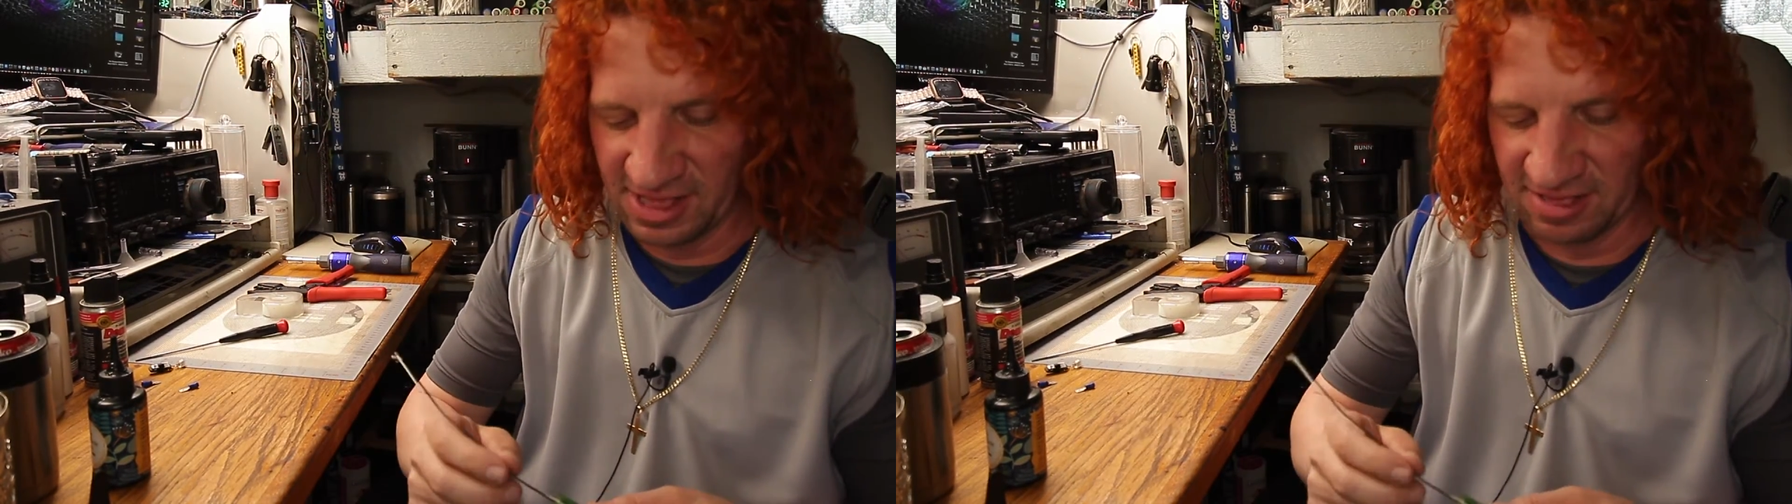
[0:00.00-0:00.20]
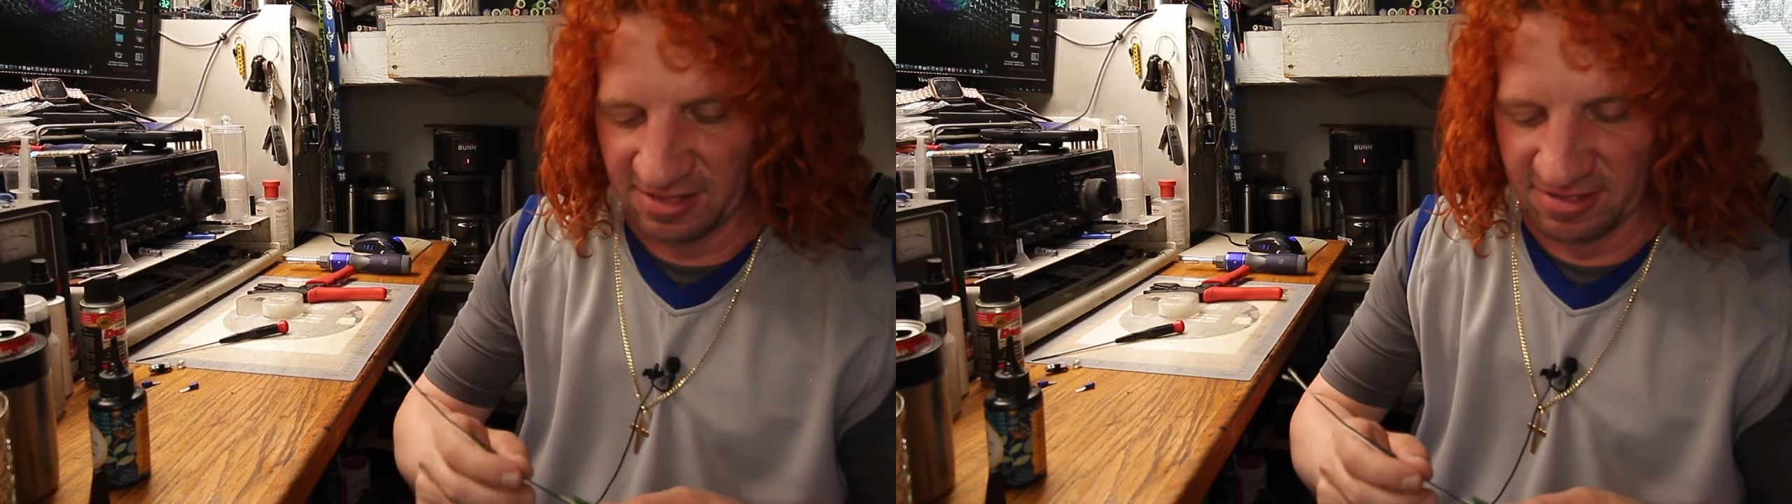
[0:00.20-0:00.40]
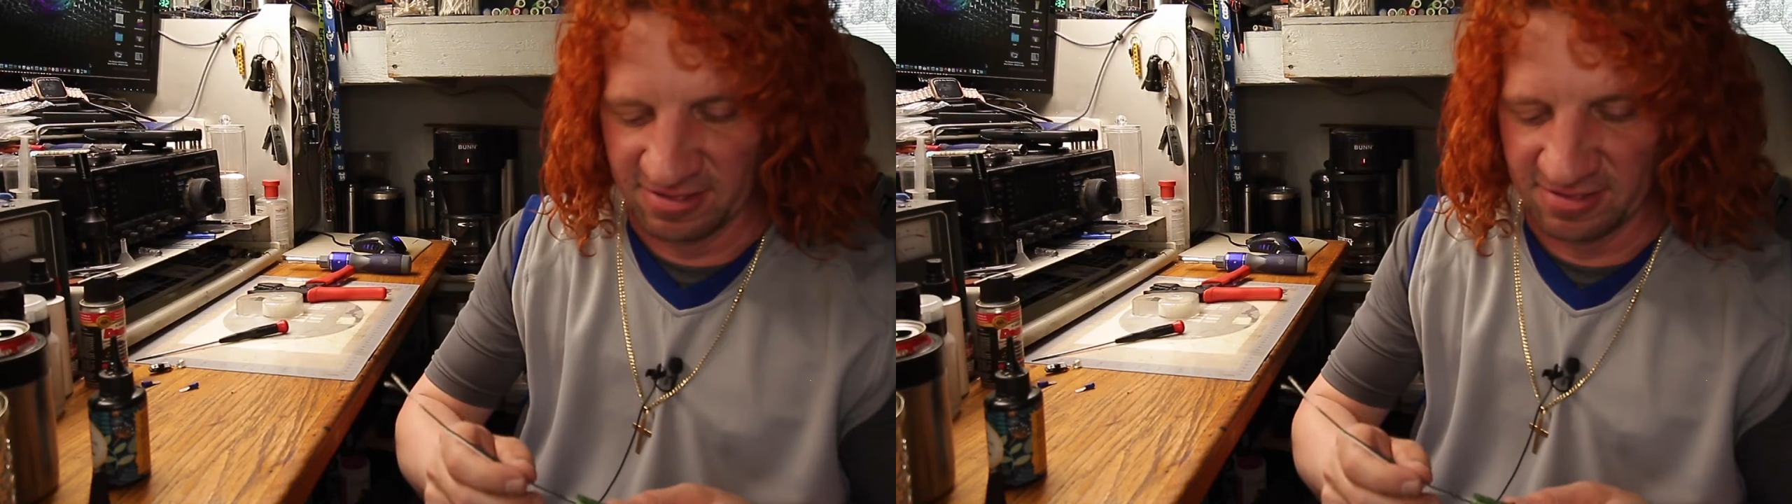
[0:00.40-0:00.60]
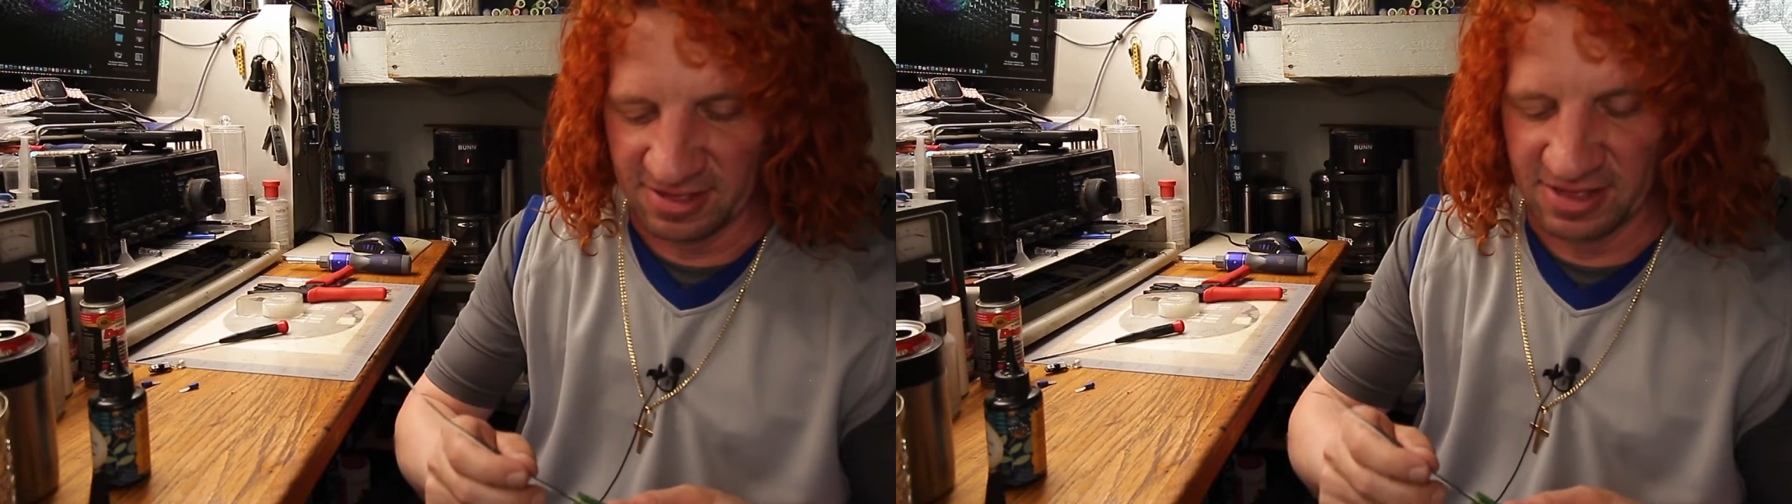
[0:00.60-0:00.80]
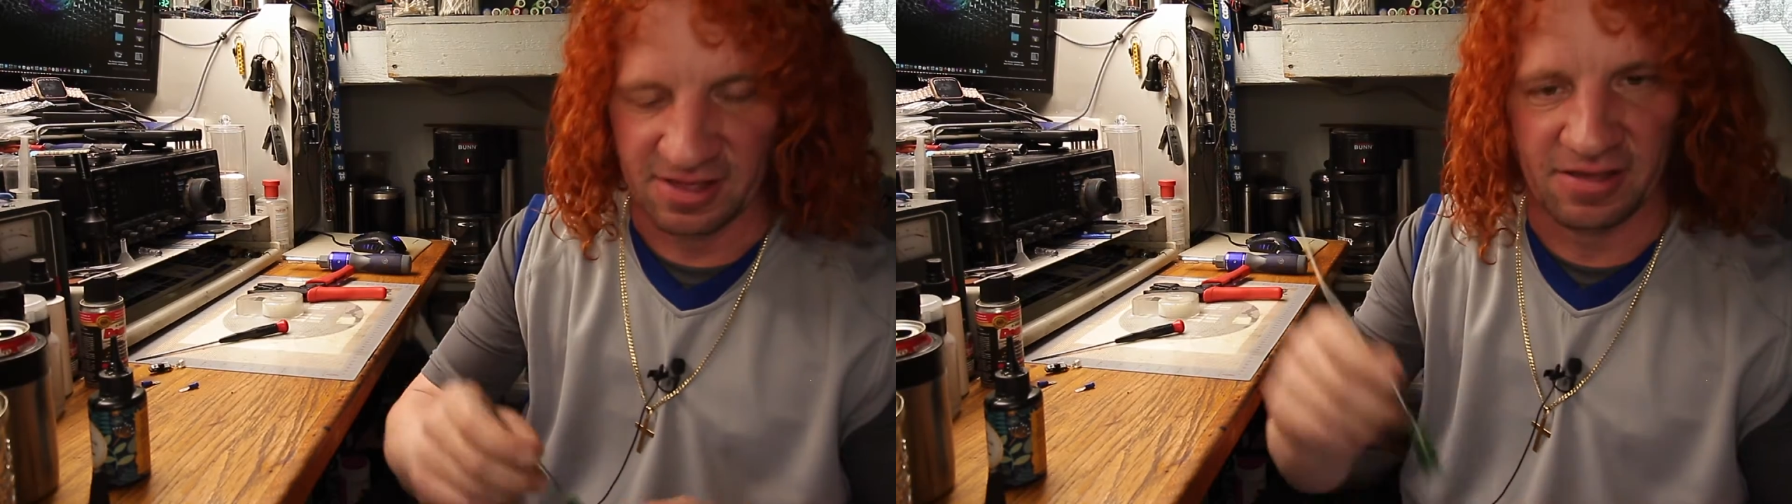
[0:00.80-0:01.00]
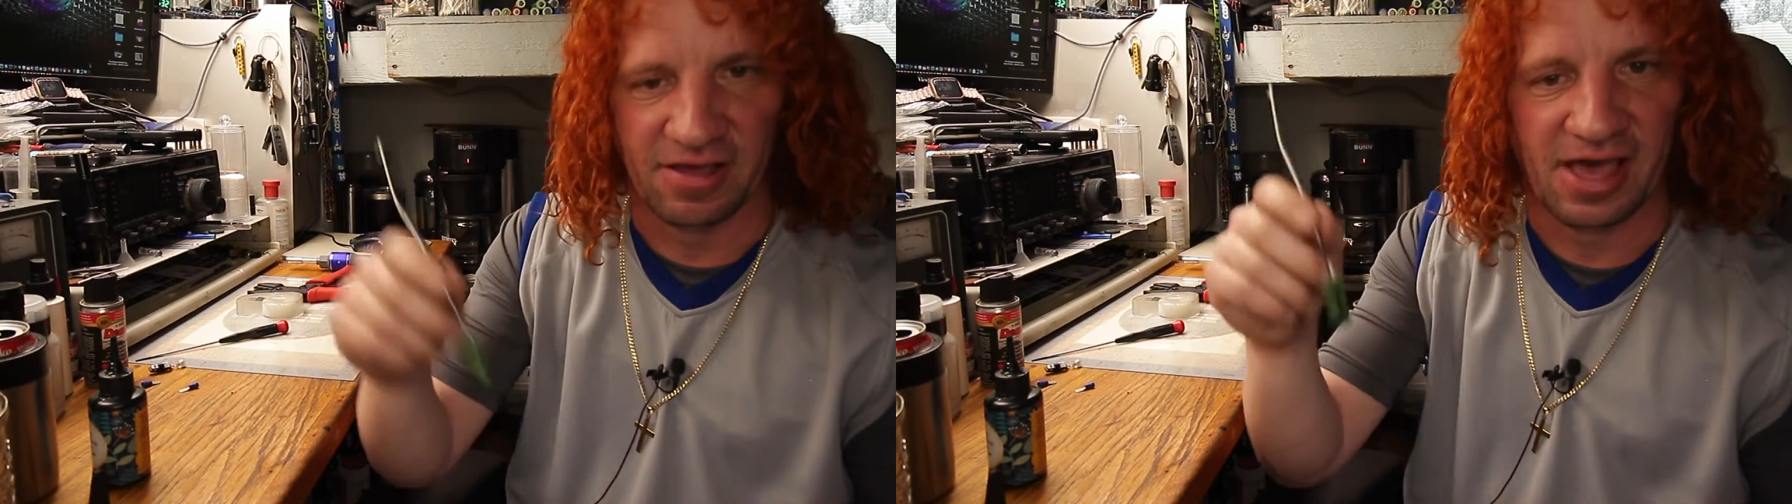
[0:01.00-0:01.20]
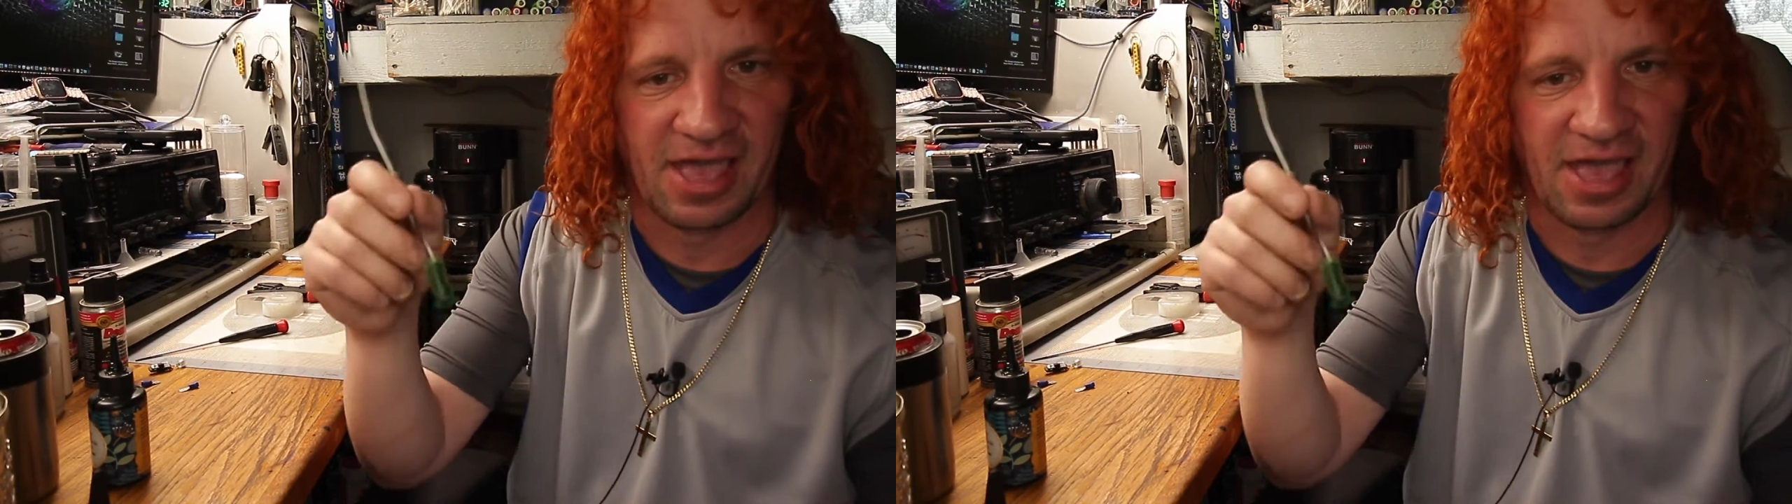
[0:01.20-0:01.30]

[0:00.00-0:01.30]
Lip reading: is I